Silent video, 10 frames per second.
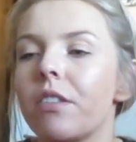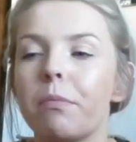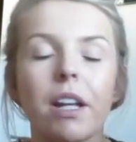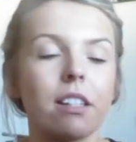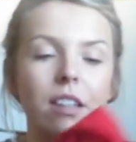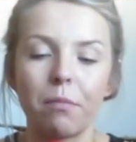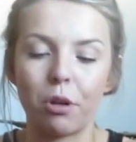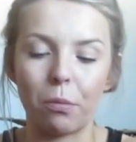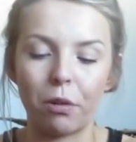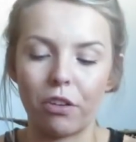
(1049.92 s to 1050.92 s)
done the buttons up
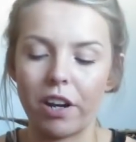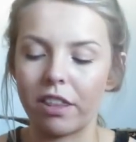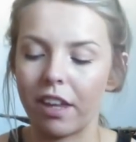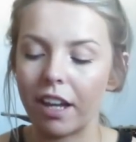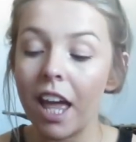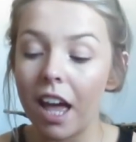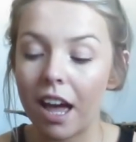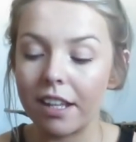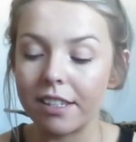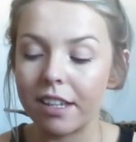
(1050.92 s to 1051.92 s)
properly or anything.
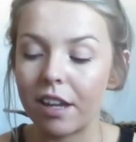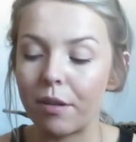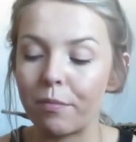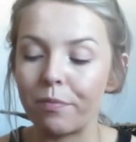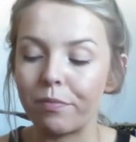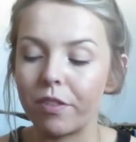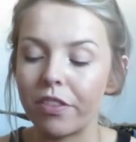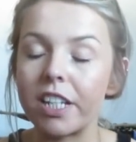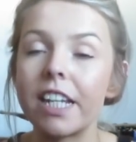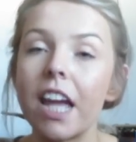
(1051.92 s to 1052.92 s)
And um,
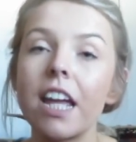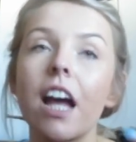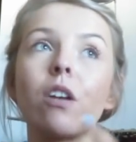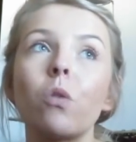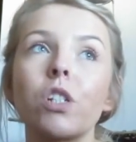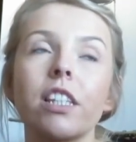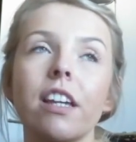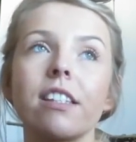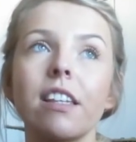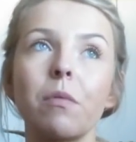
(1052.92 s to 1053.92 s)
the day I ordered
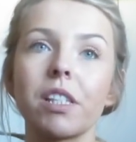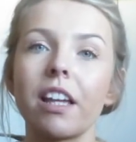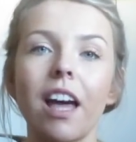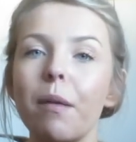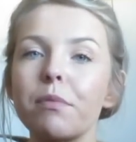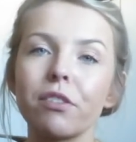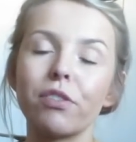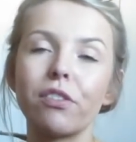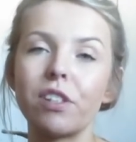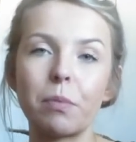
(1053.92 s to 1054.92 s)
this, it was like up to
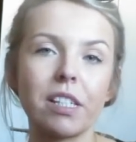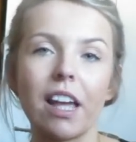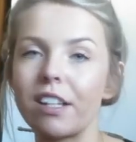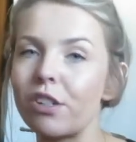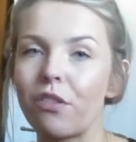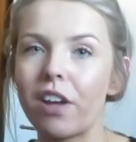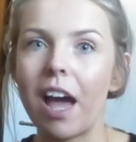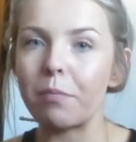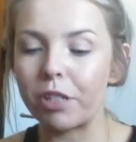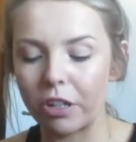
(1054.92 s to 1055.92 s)
50% off
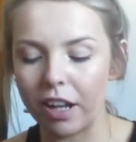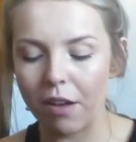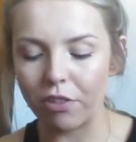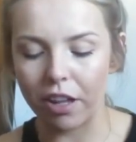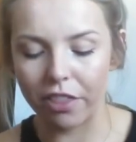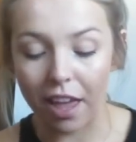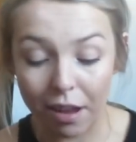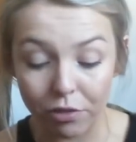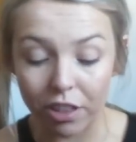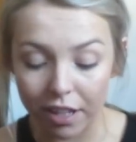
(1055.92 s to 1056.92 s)
absolutely every
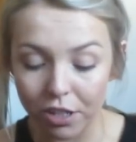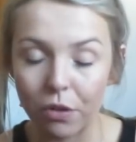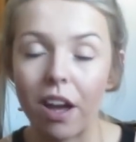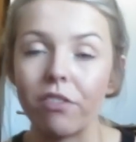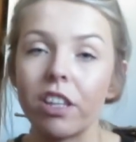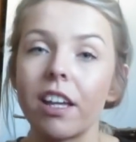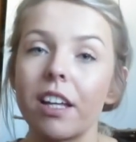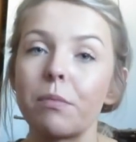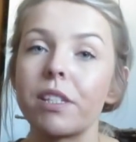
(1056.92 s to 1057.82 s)
everything. So everything had a